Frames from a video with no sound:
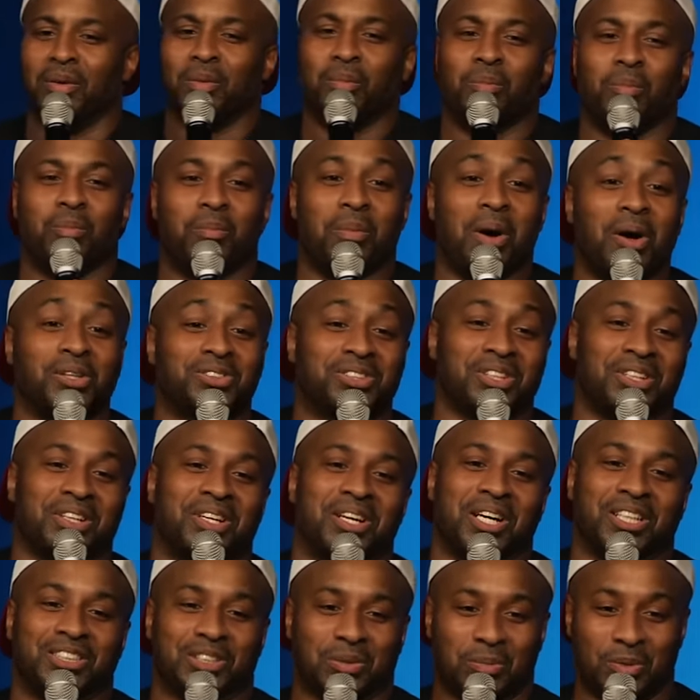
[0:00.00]
Most of the
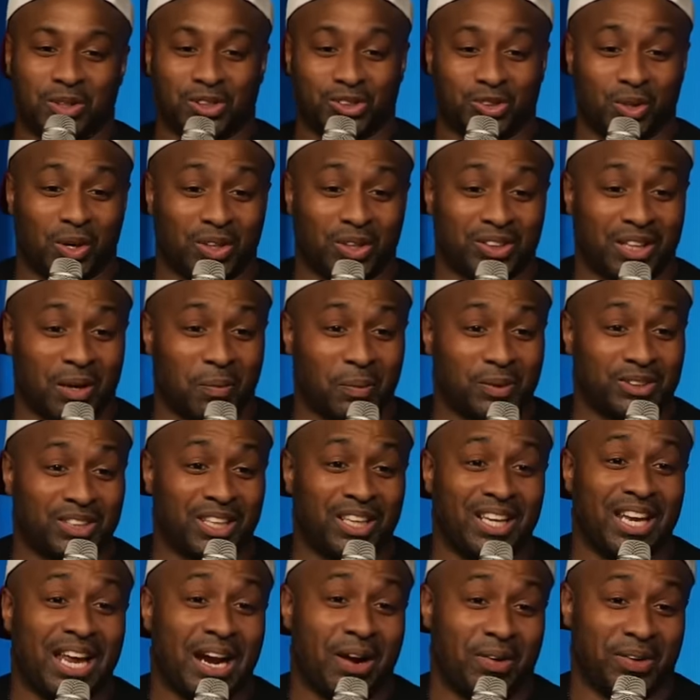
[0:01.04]
customers thought that was
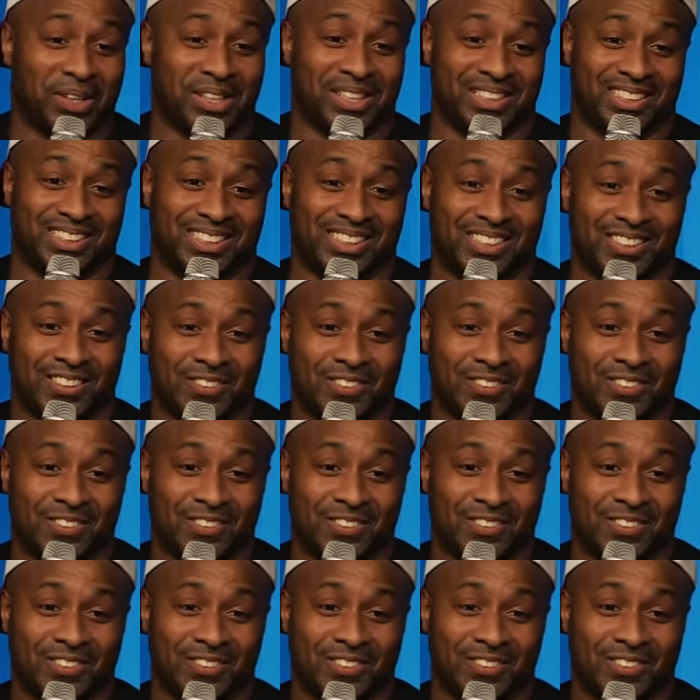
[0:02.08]
hilarious.